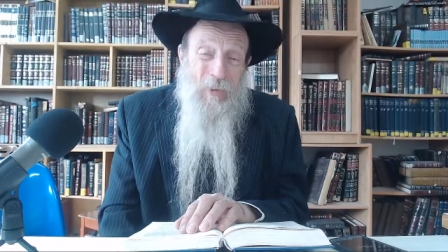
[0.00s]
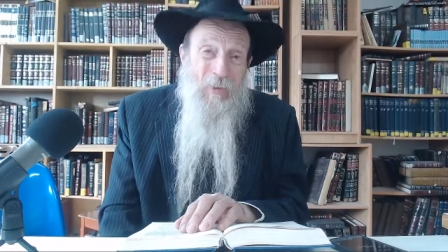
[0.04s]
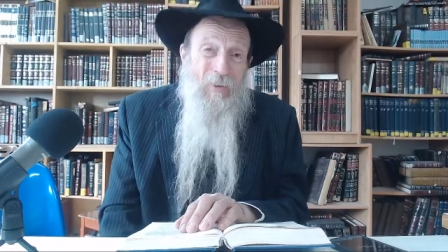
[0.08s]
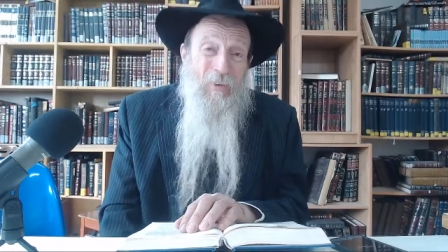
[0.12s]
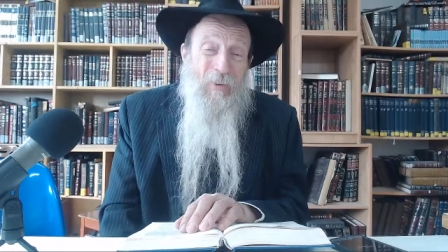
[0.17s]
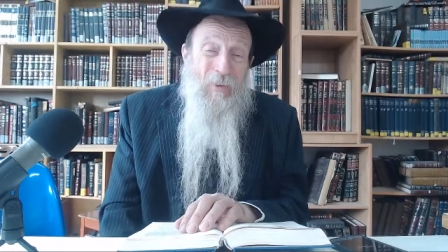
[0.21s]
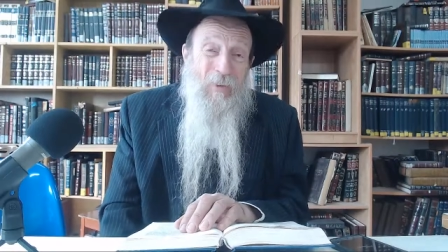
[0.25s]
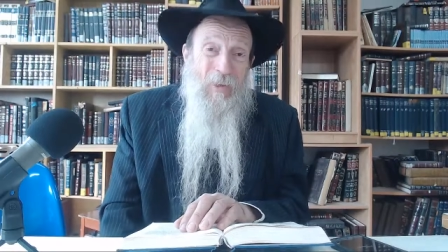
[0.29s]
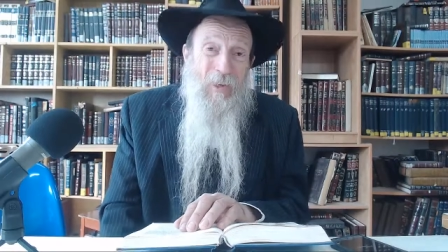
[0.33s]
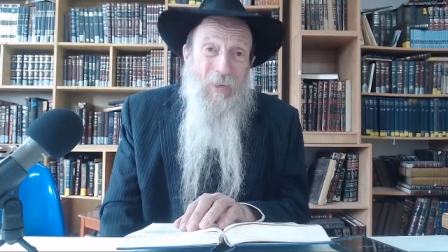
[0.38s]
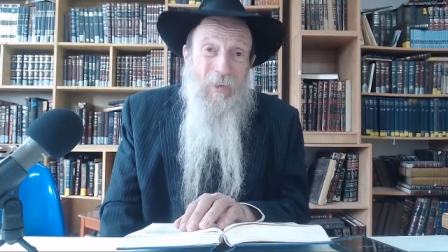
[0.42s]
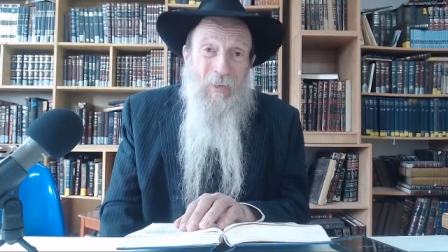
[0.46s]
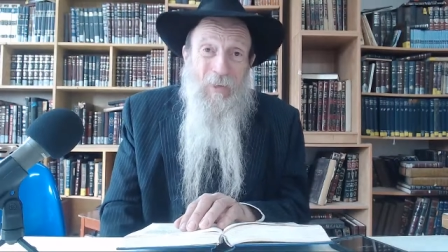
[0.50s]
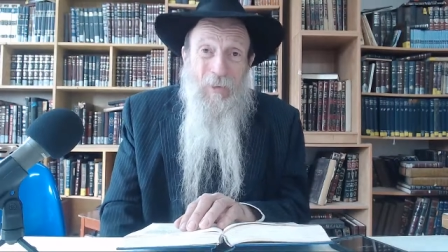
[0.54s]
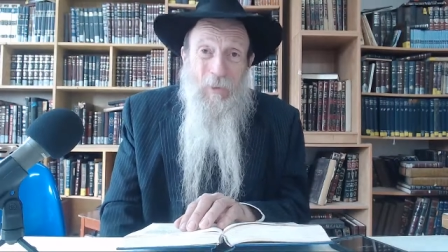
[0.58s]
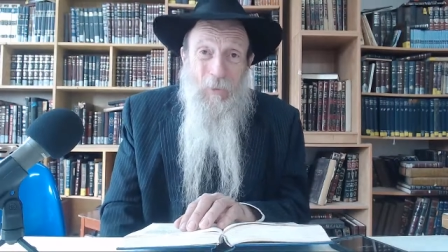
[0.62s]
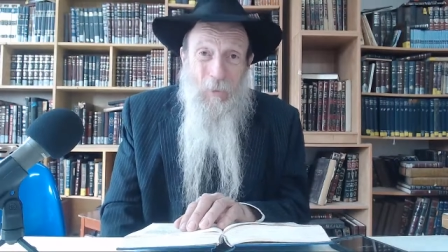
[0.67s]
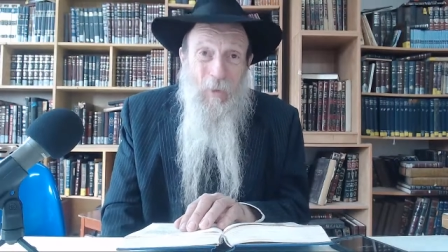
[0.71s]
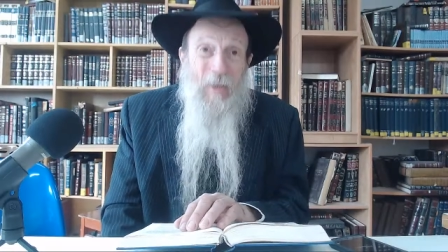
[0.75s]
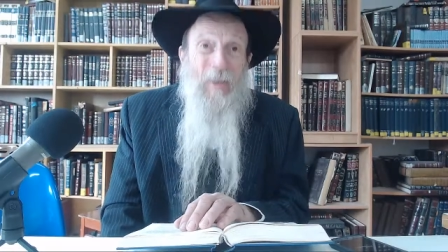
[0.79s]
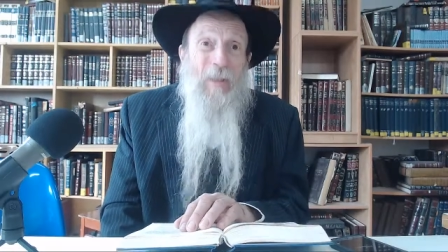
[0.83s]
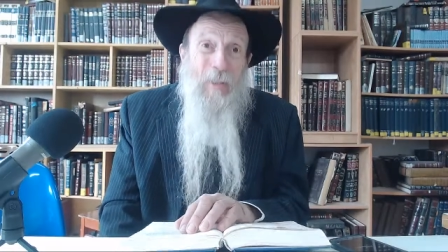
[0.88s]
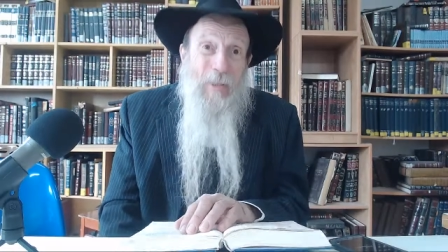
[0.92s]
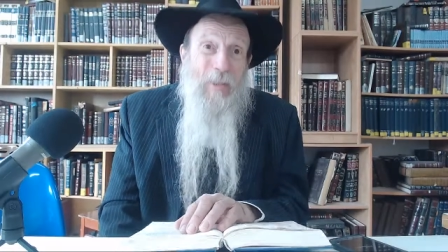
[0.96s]
and, and the
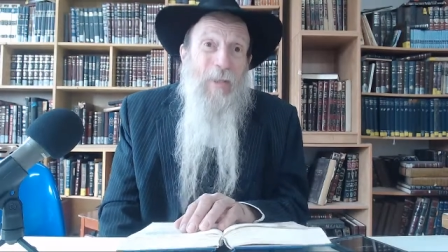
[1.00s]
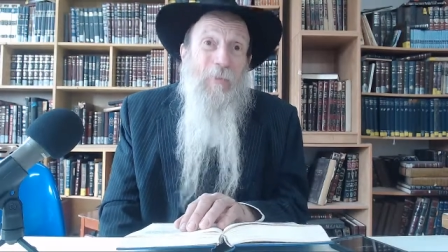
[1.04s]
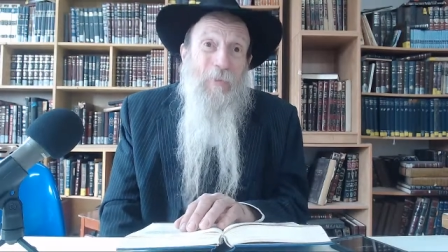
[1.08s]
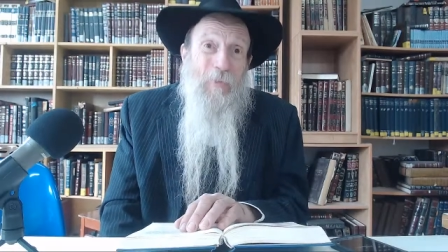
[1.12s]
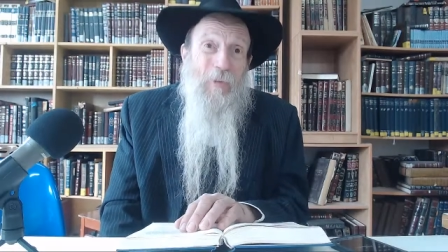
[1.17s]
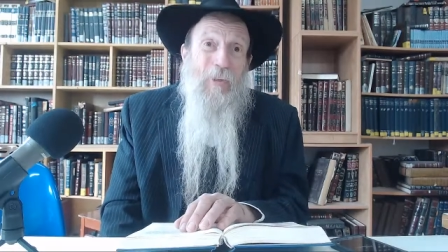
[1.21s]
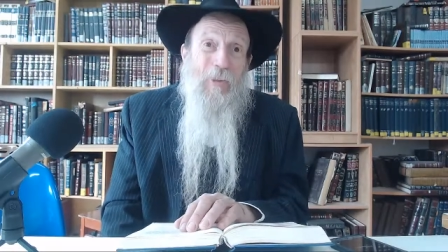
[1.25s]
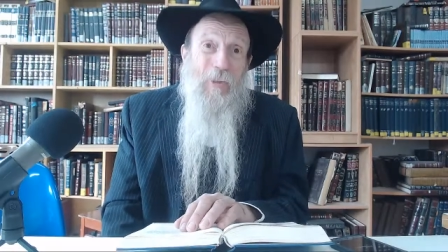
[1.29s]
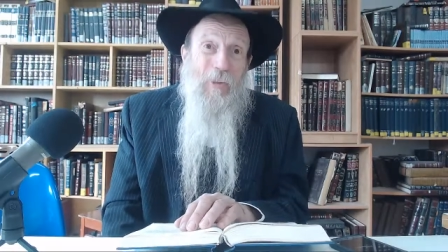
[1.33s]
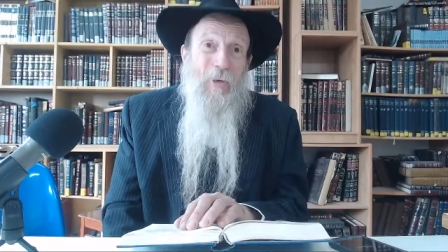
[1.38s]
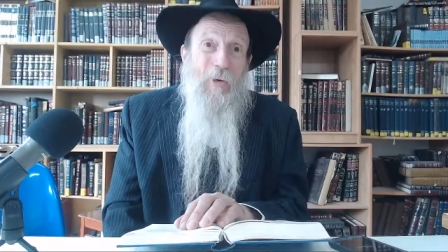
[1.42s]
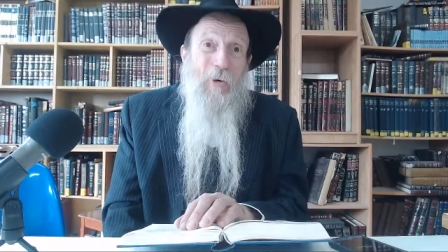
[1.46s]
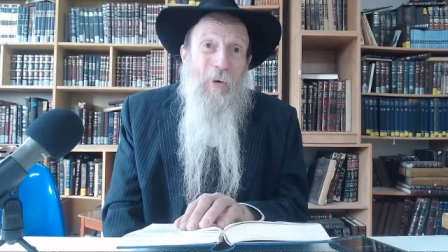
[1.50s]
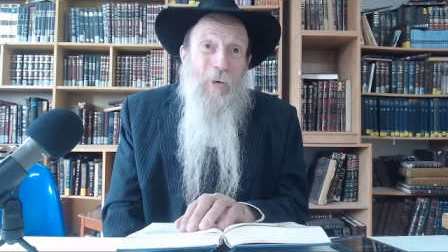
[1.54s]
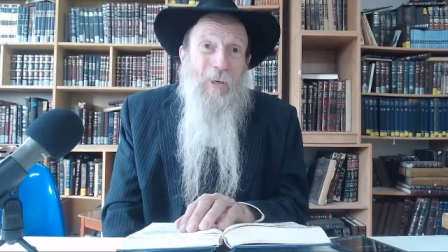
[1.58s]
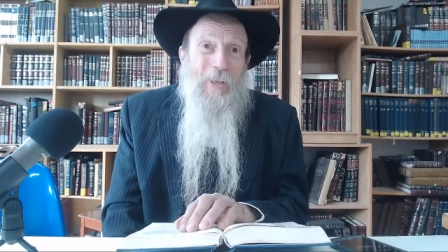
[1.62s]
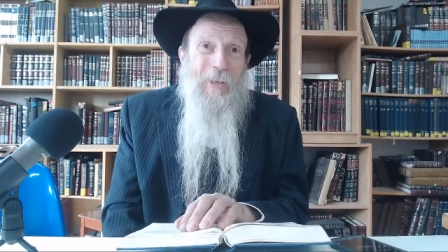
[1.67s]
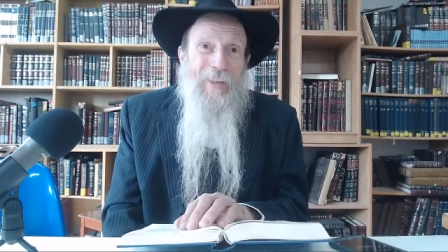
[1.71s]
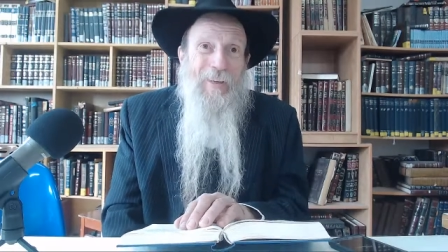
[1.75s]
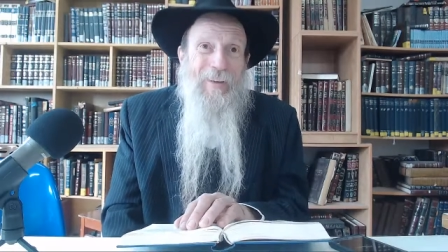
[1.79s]
Israeli leftists, of course.